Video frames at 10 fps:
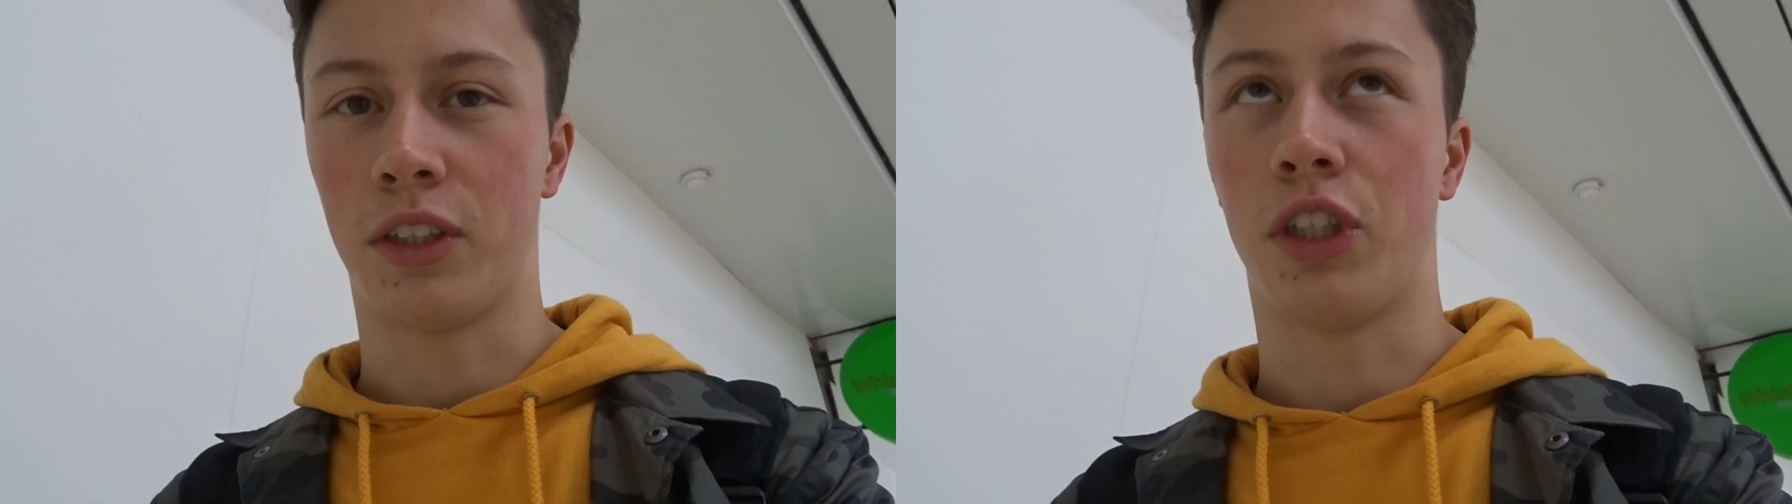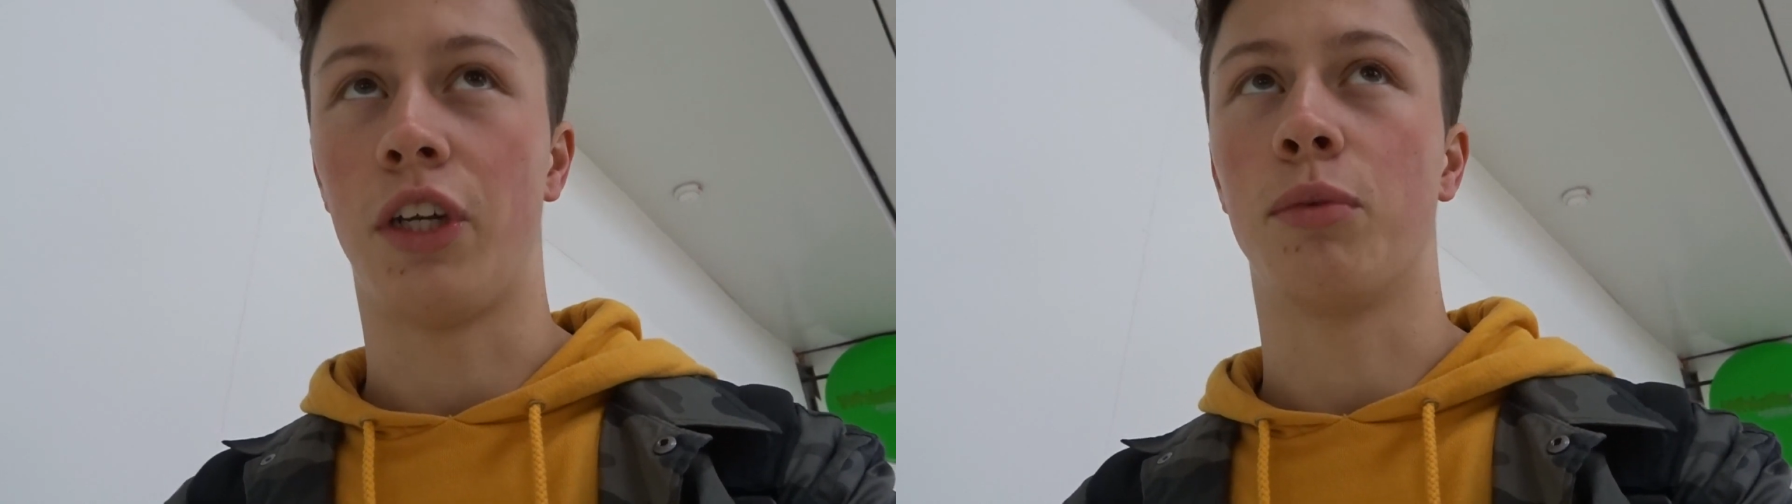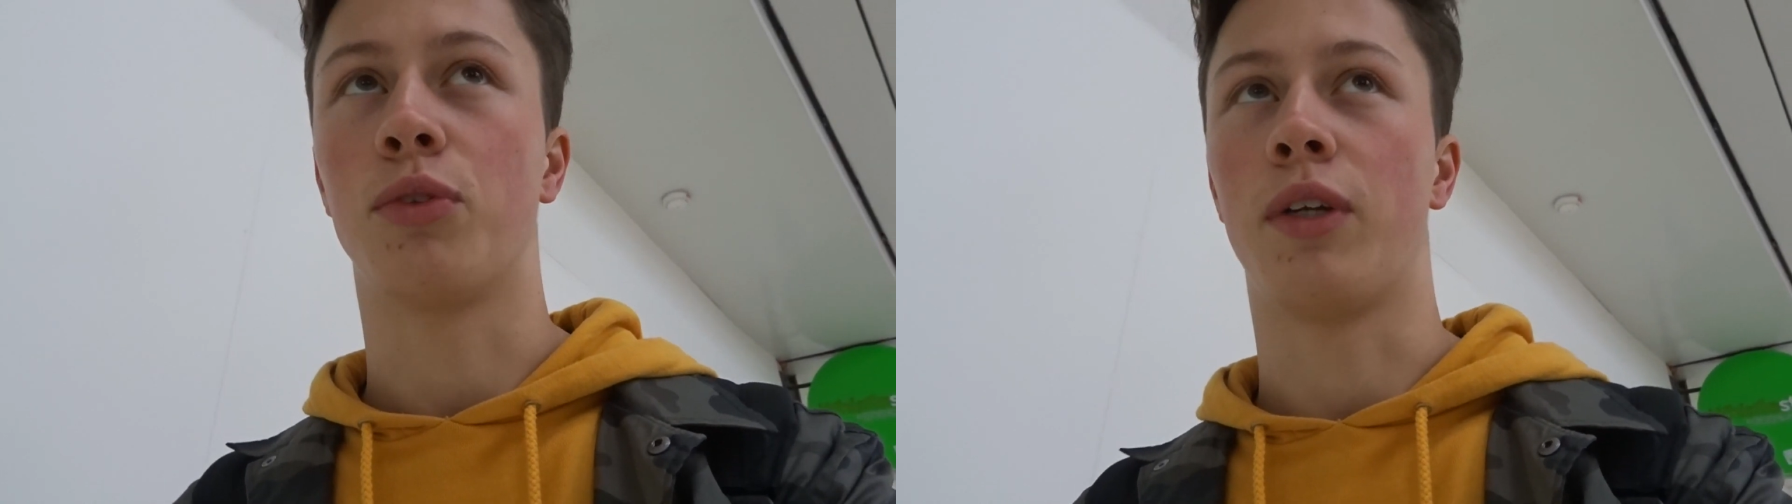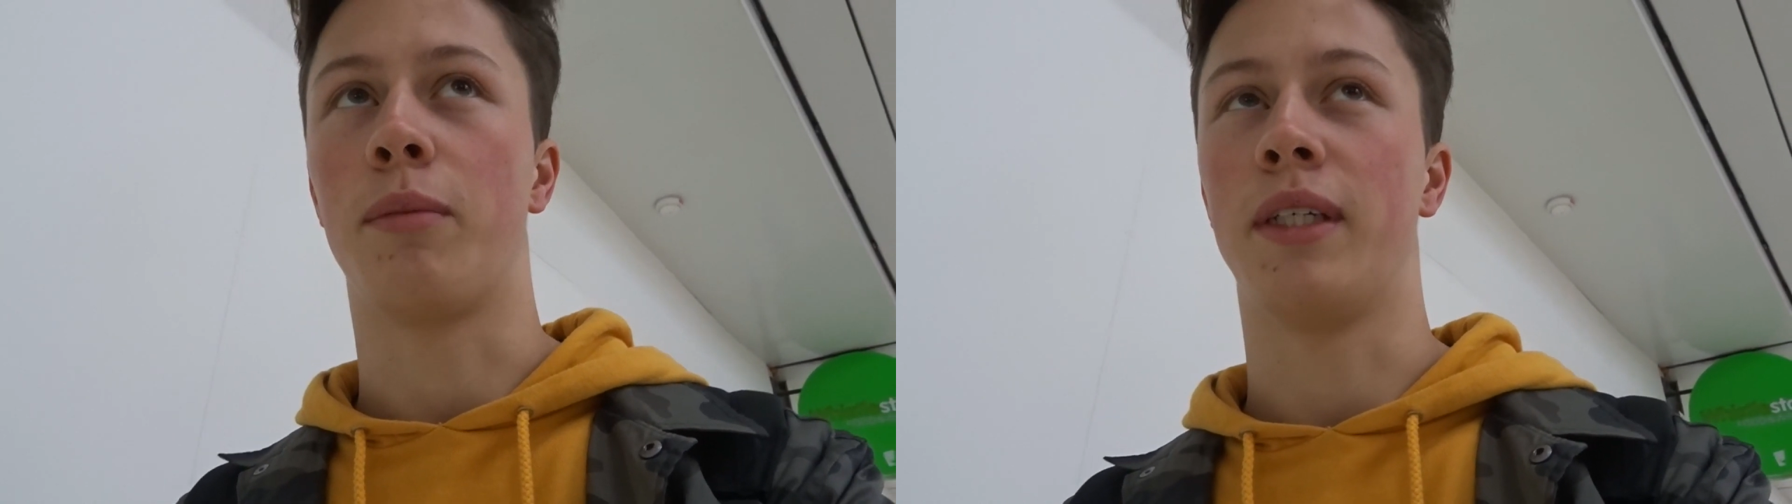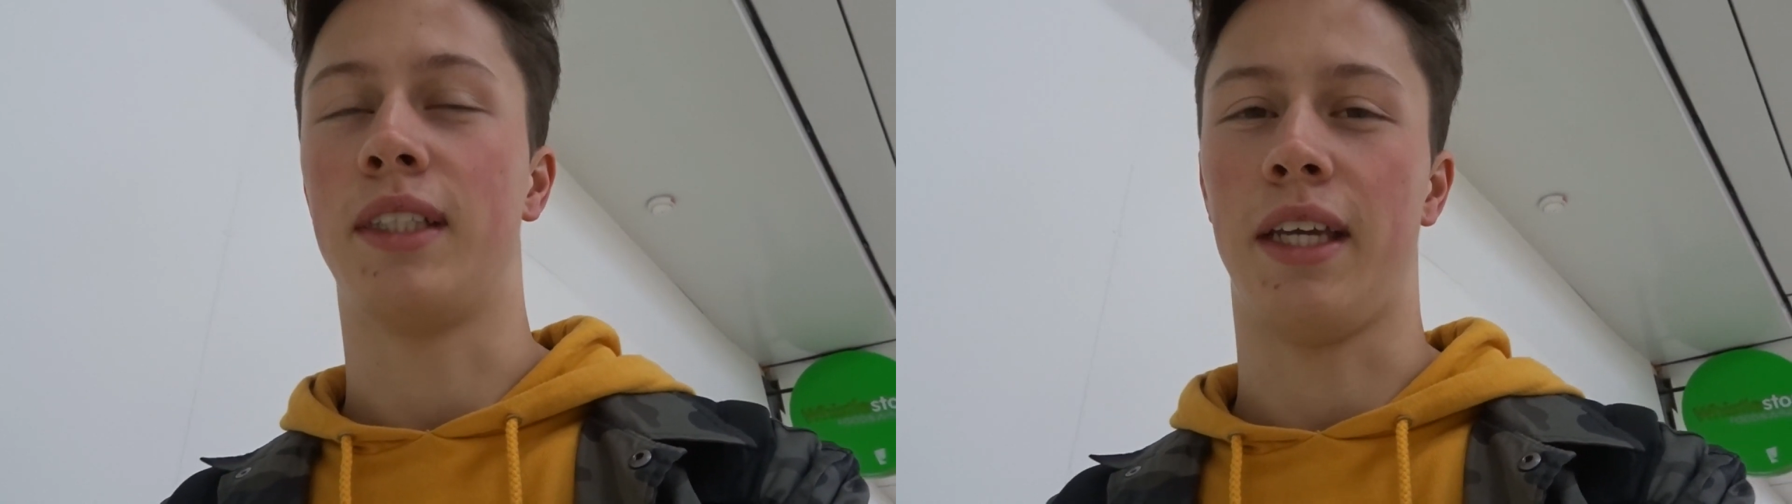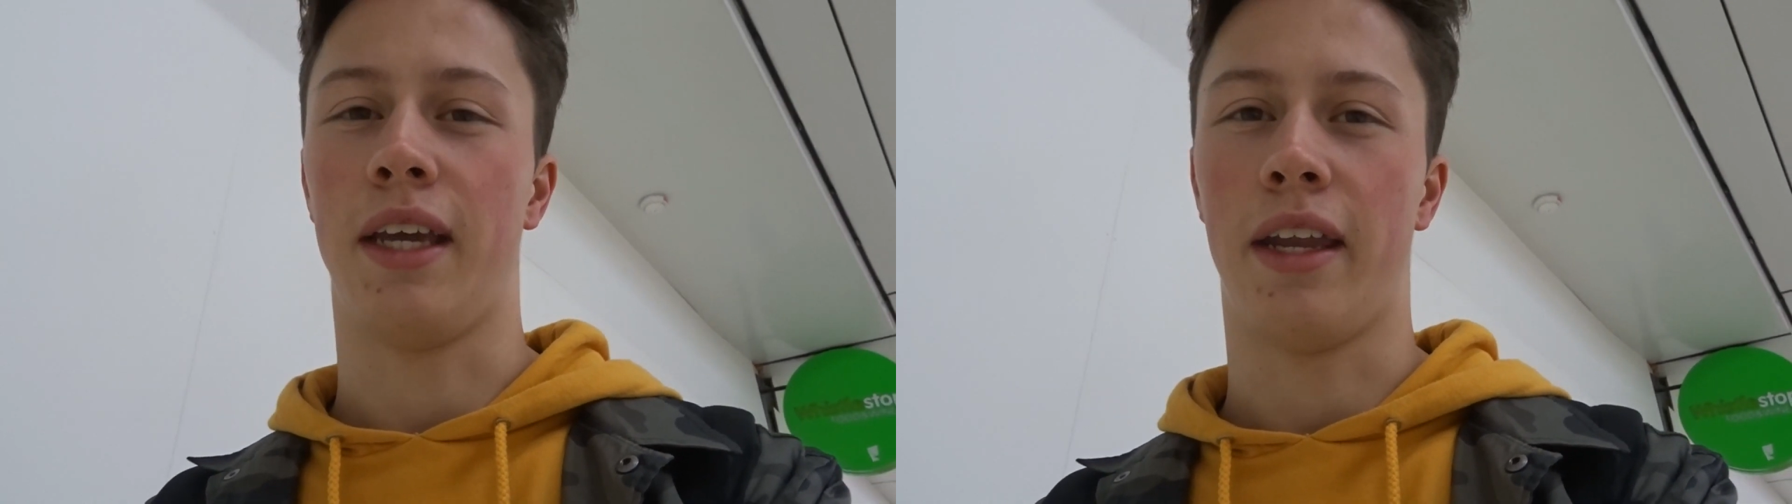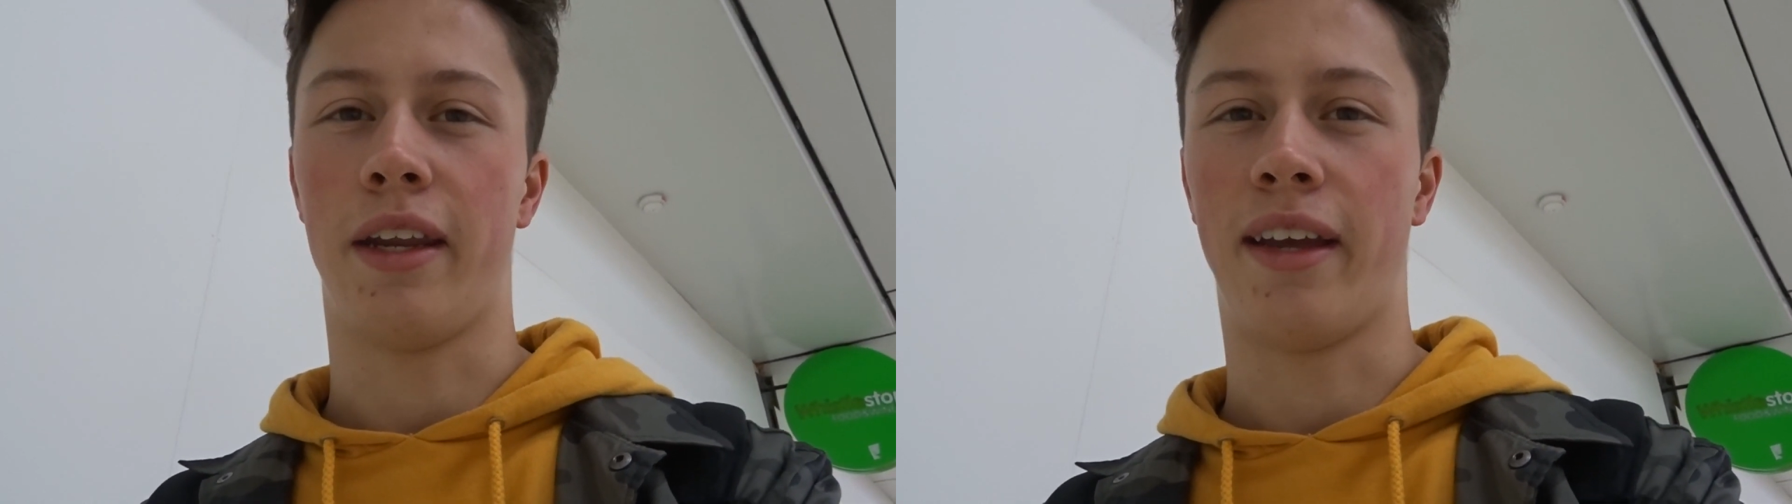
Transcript: the journey was really busy and I